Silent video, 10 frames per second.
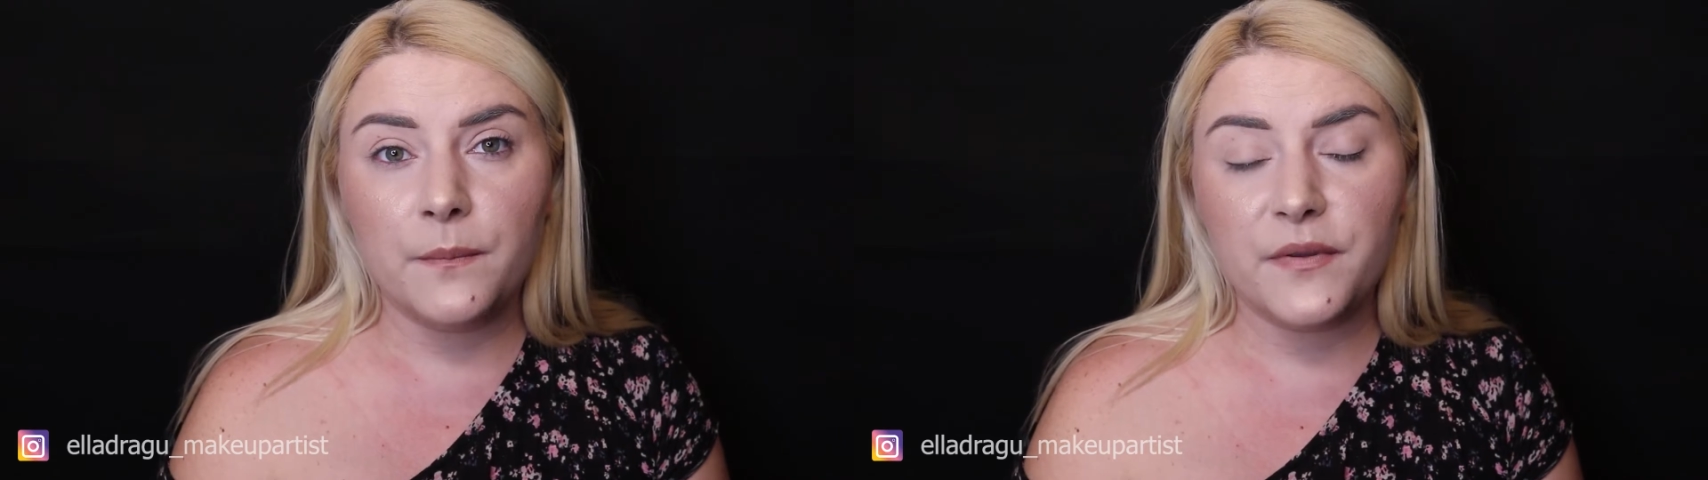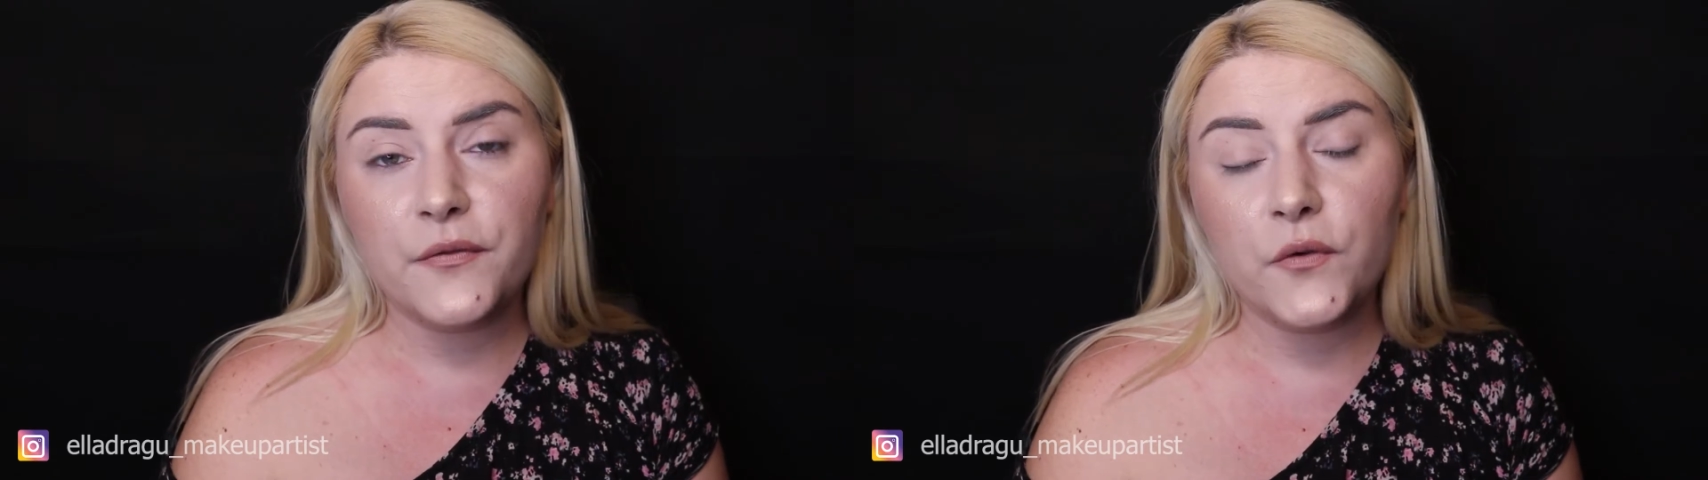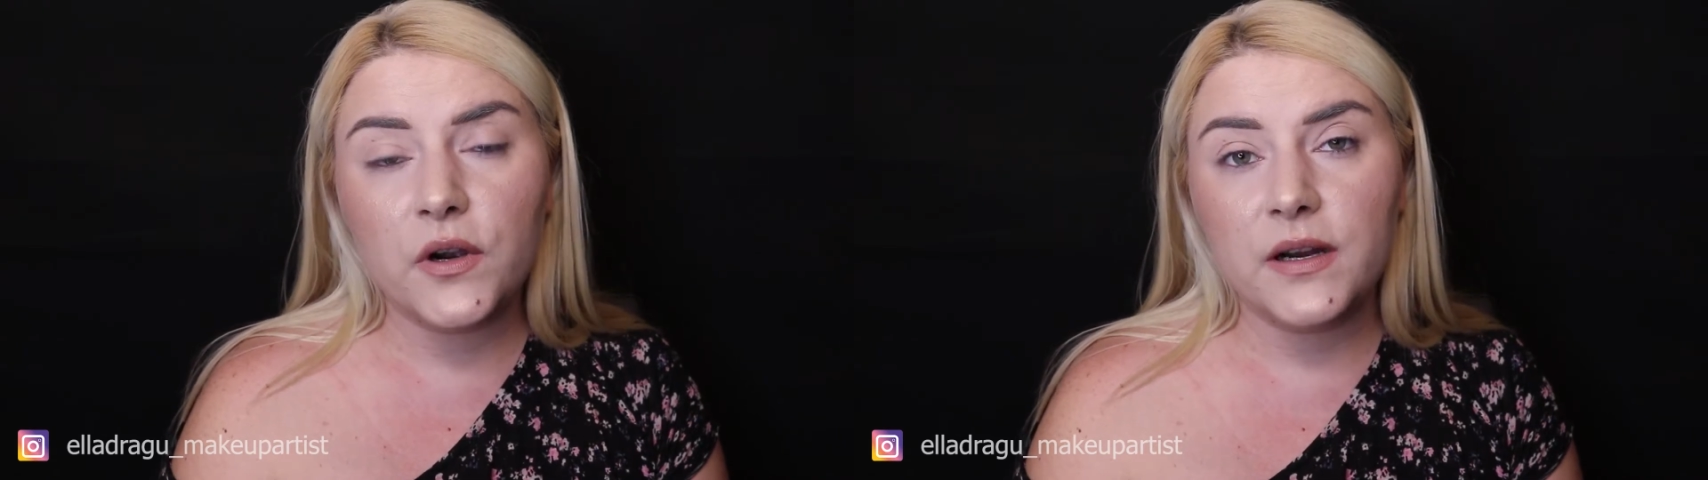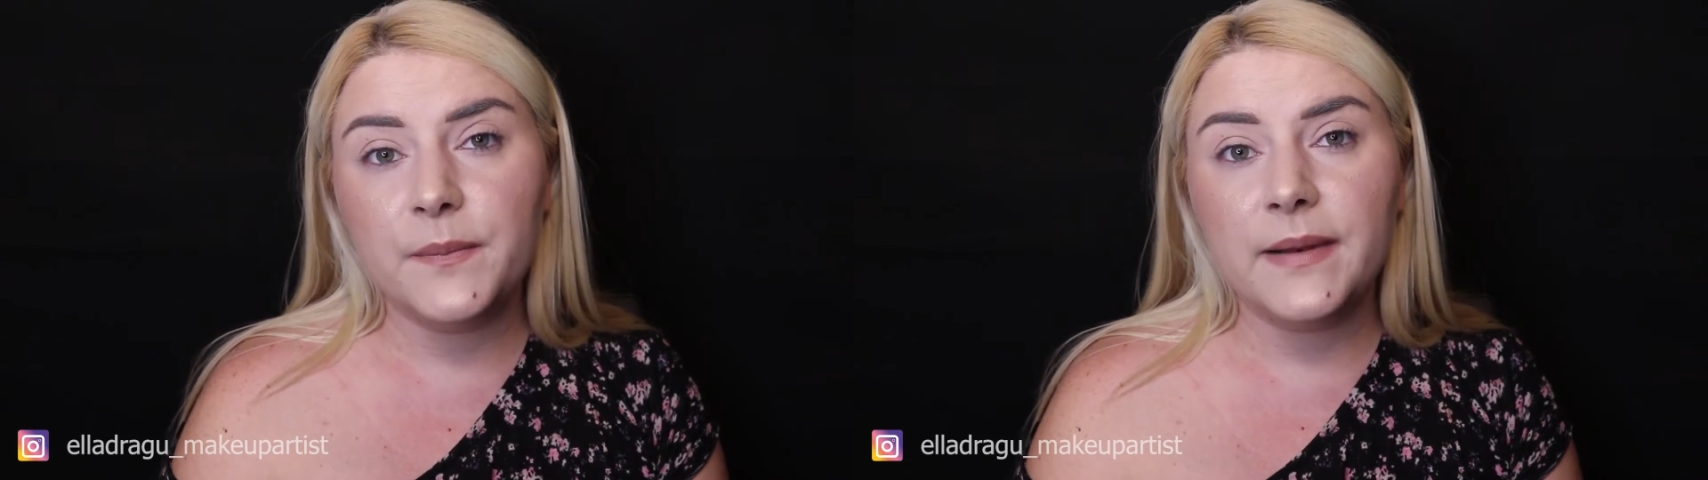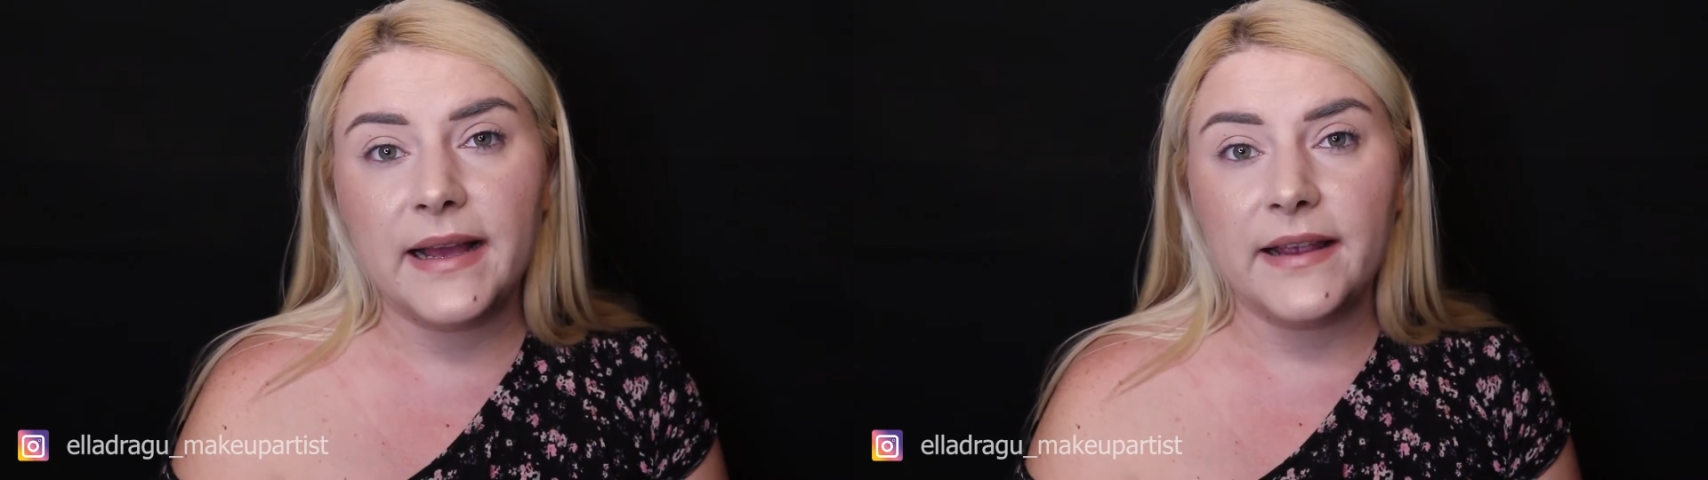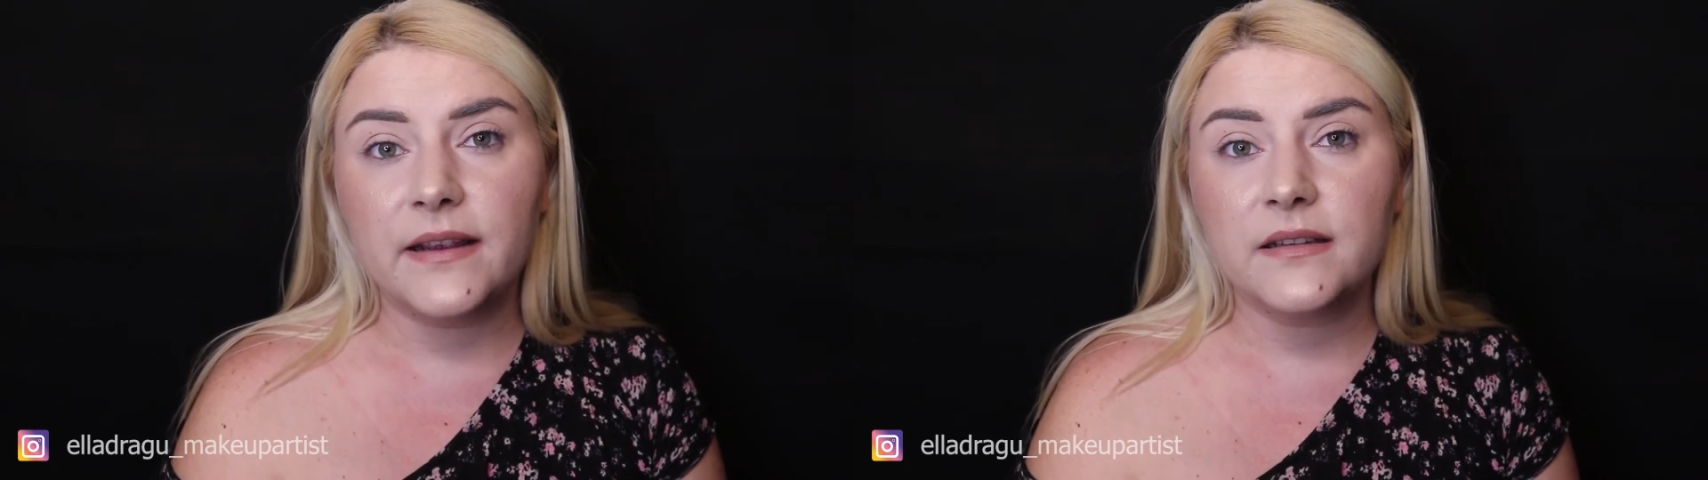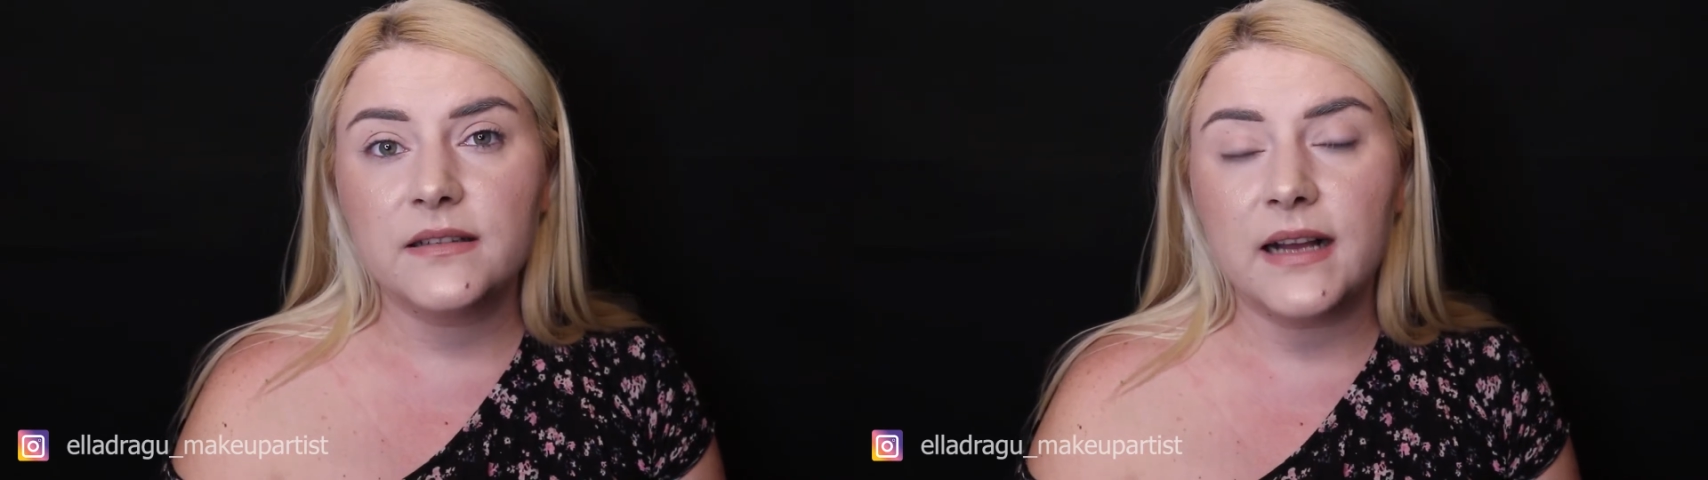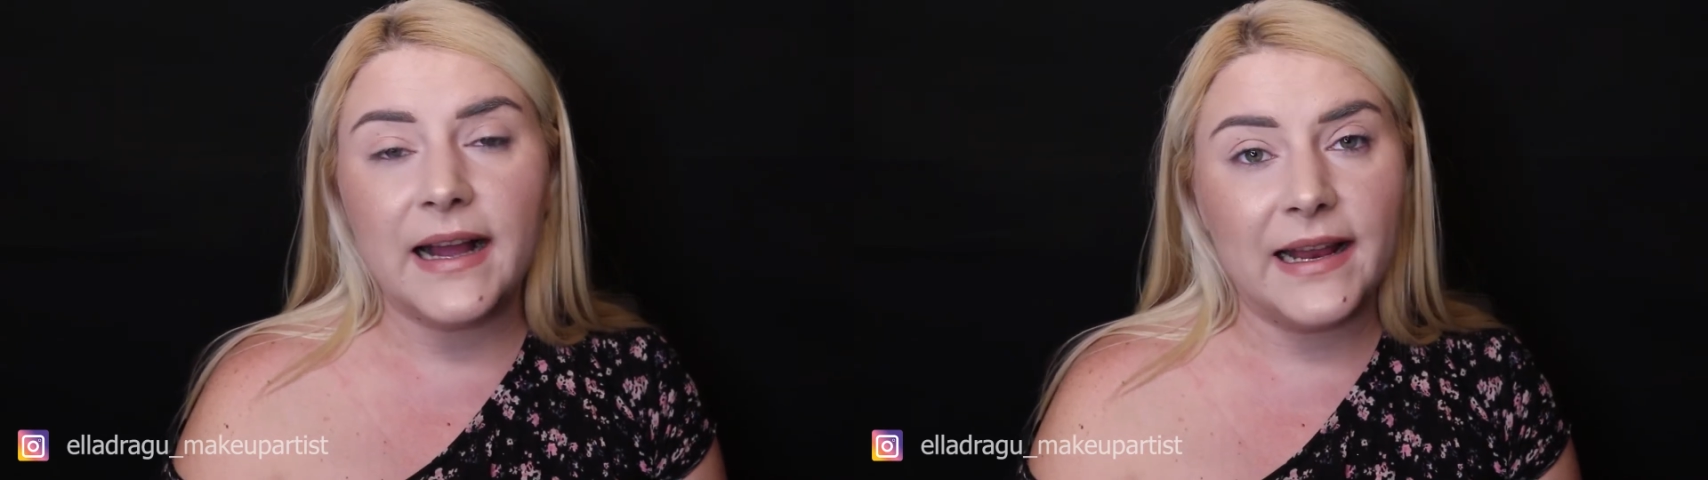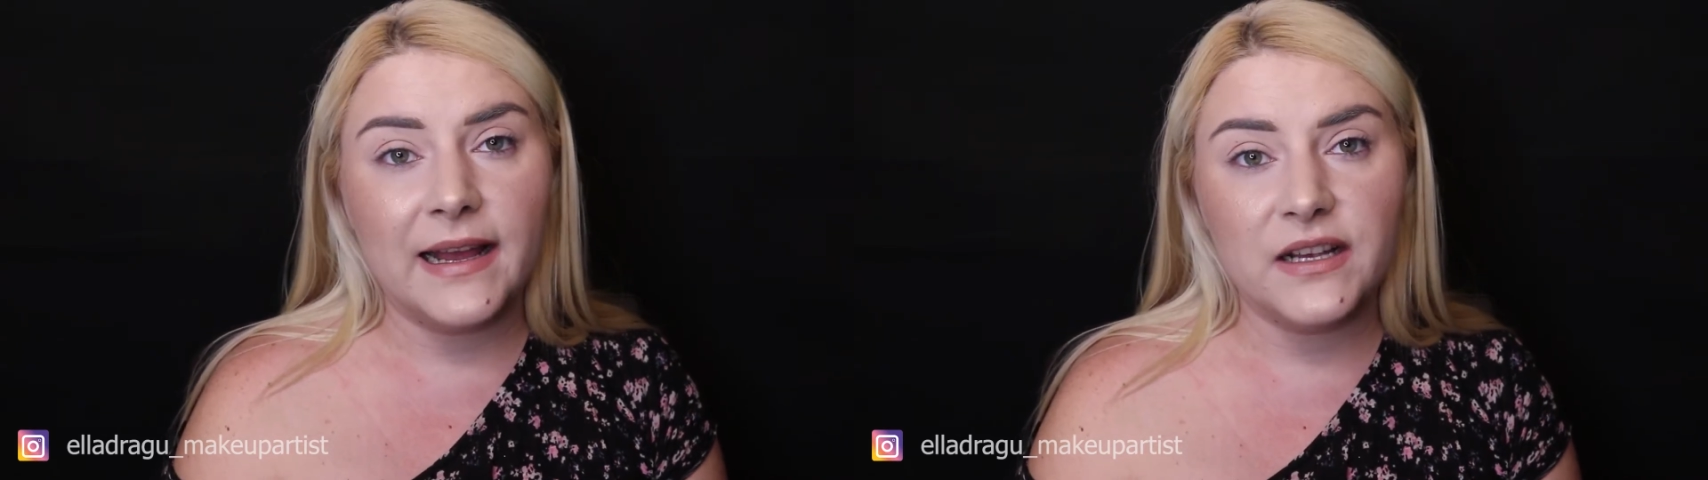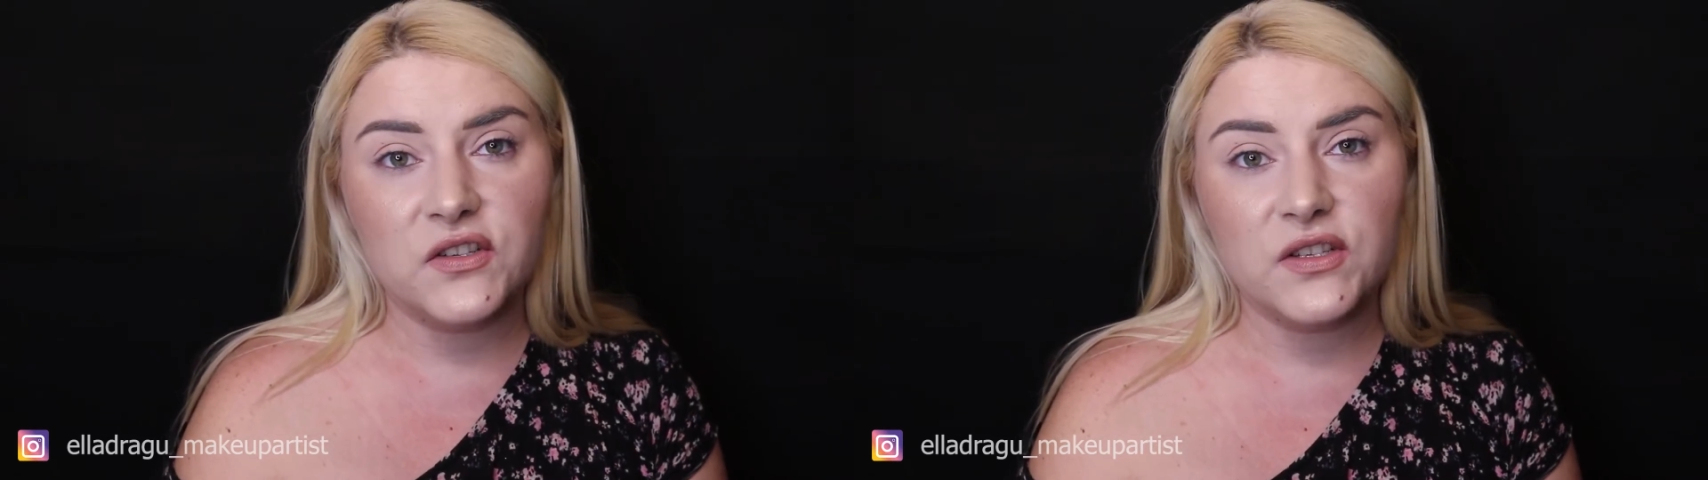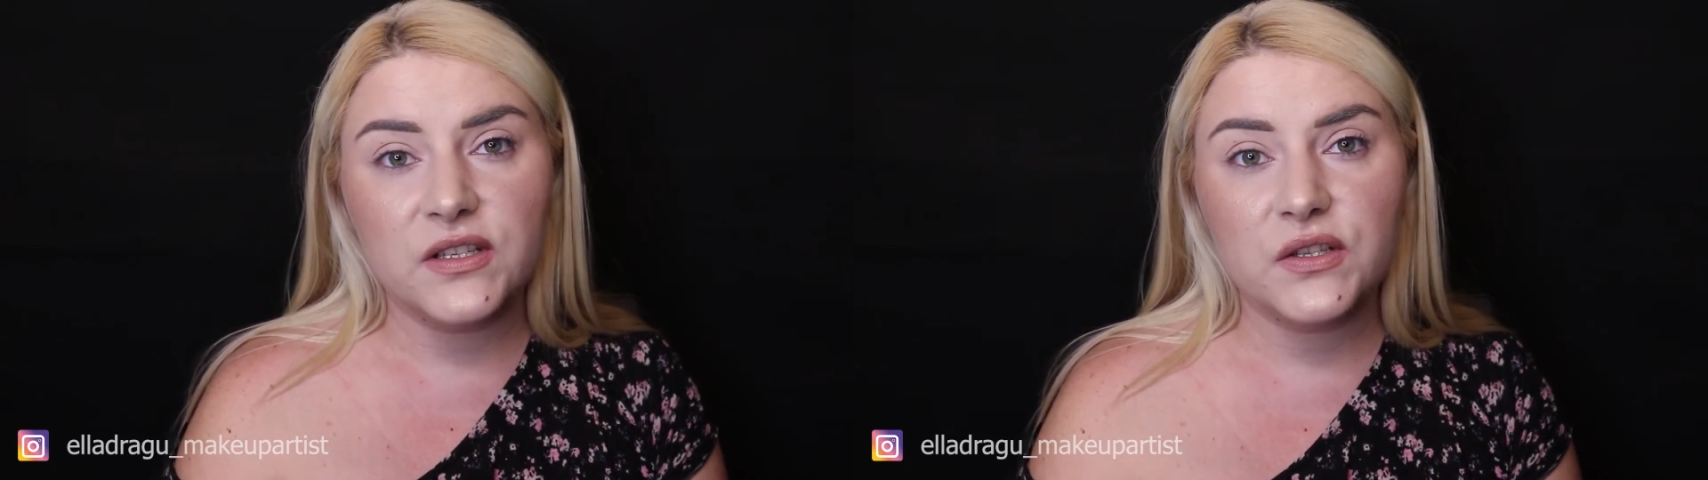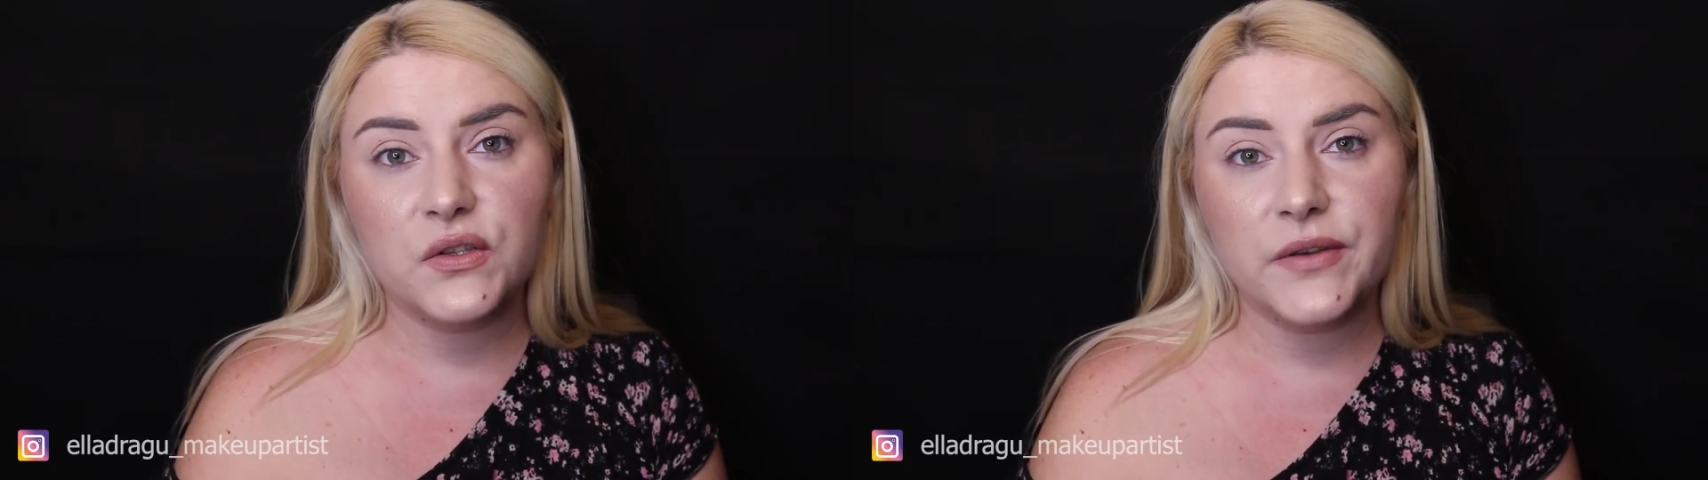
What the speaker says: before applying the eyelashes,